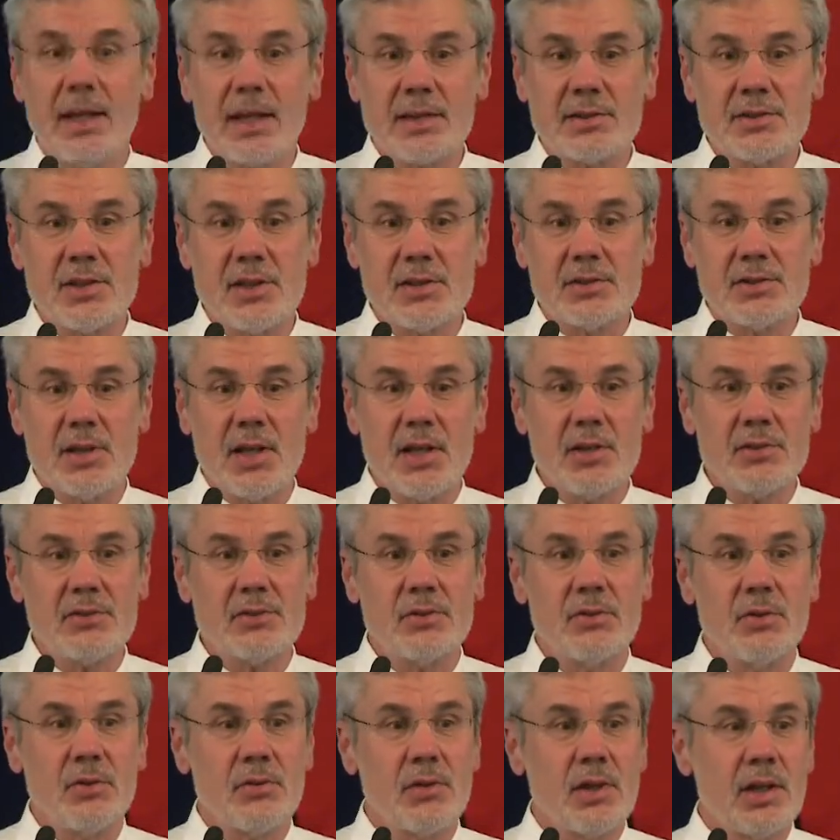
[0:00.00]
excess
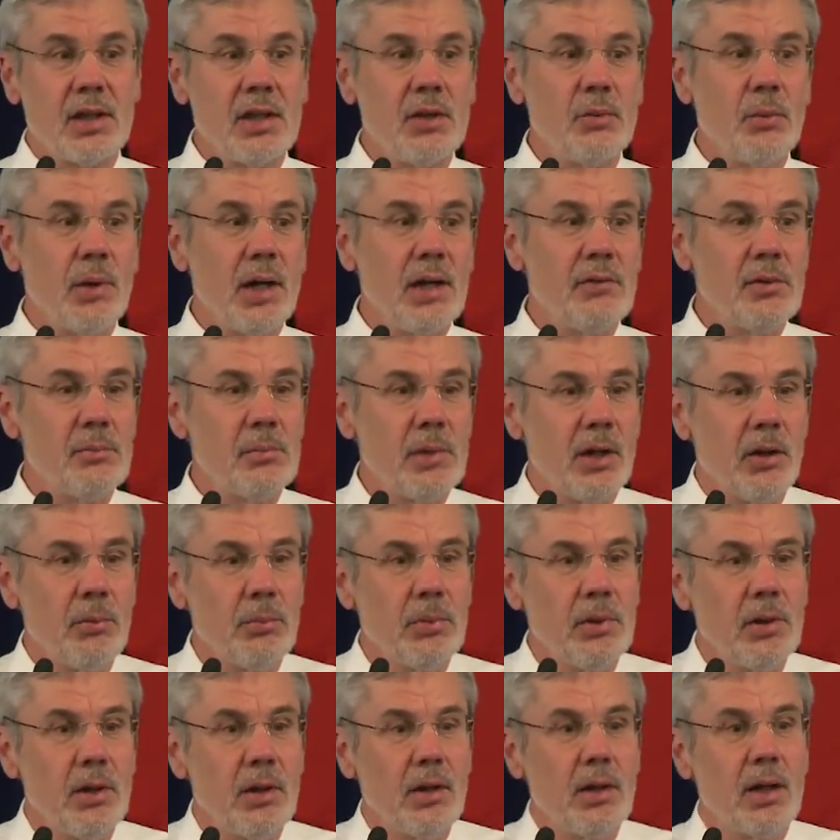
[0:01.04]
deaths due to the heat wave in
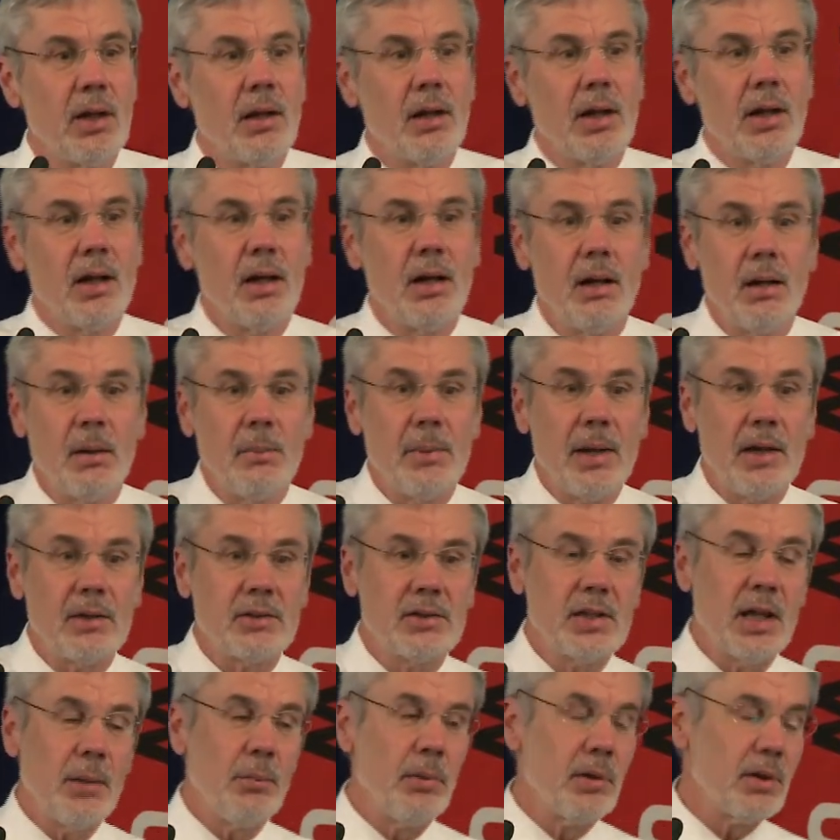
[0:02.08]
Melbourne.
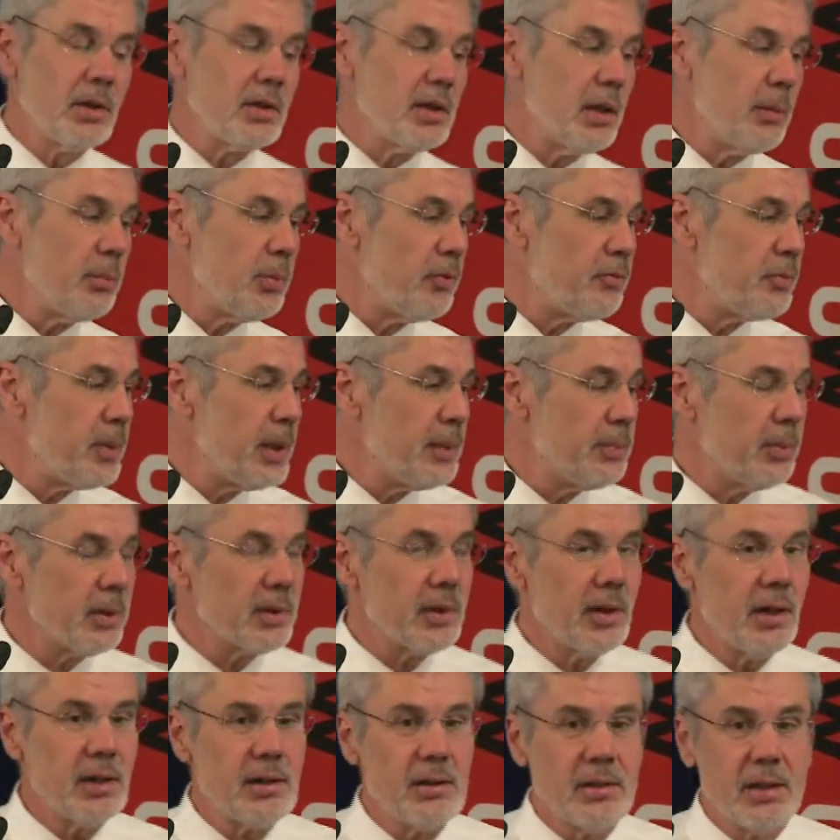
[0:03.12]
About double the number of people
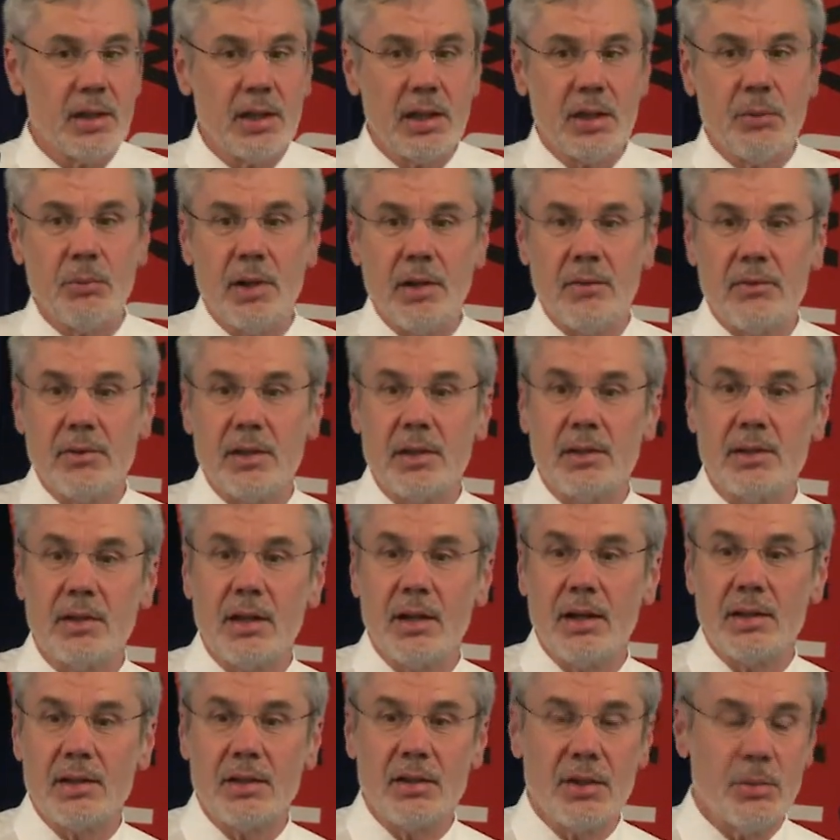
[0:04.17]
died in the heat wave than
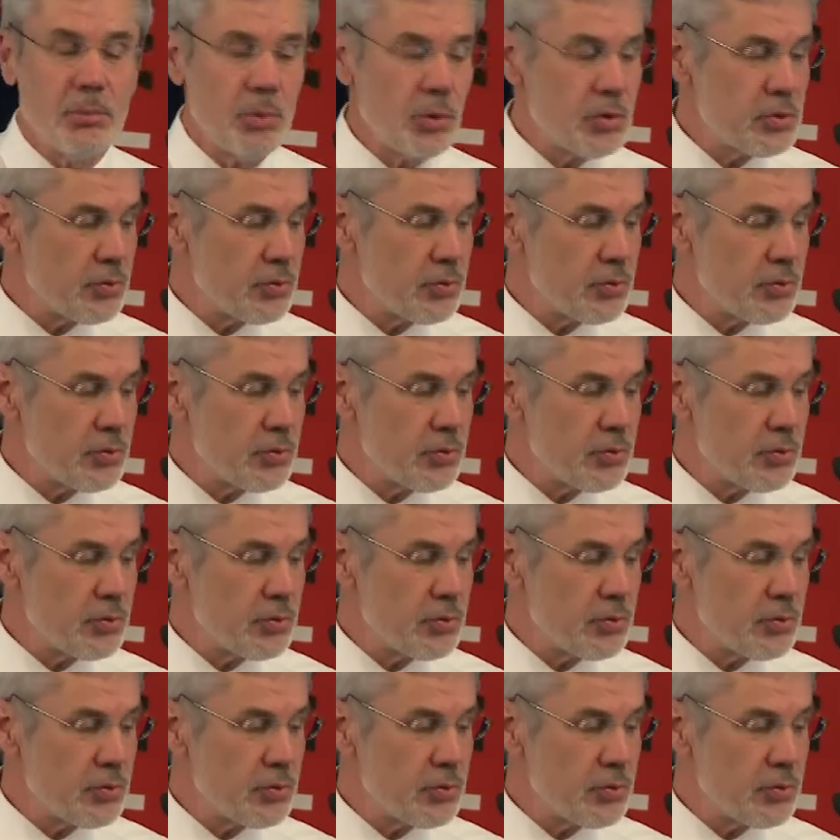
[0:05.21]
died in the